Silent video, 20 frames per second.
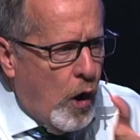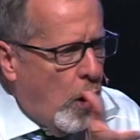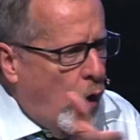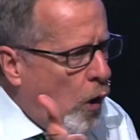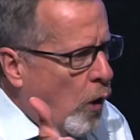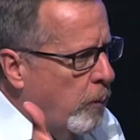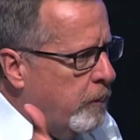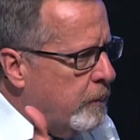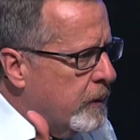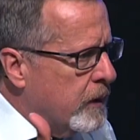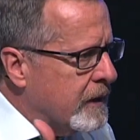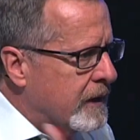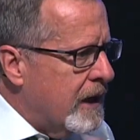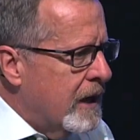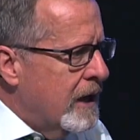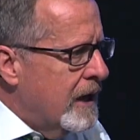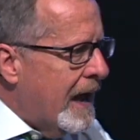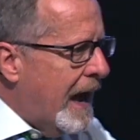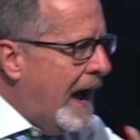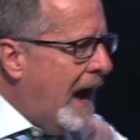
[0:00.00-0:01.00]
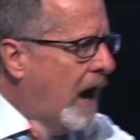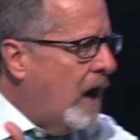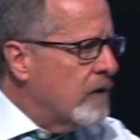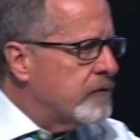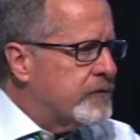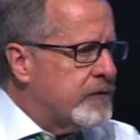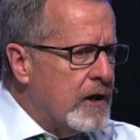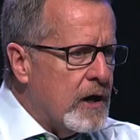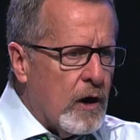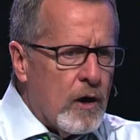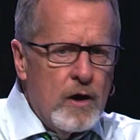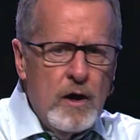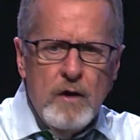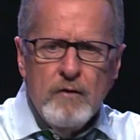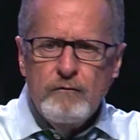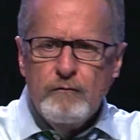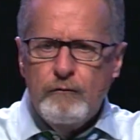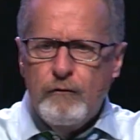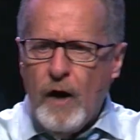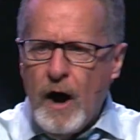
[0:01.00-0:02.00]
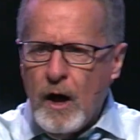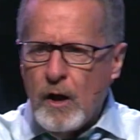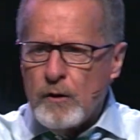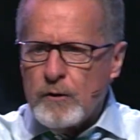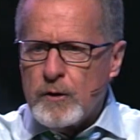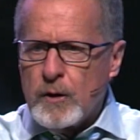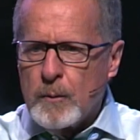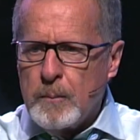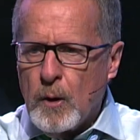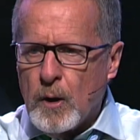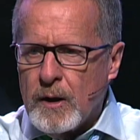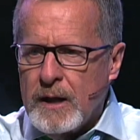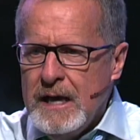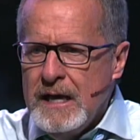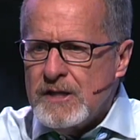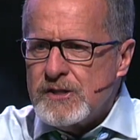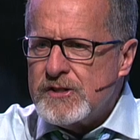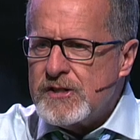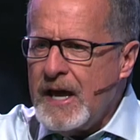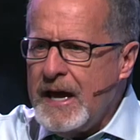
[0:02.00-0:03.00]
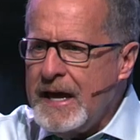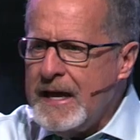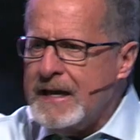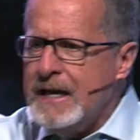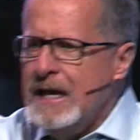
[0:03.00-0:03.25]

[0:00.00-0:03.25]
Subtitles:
open, out there, vulnerable, saying,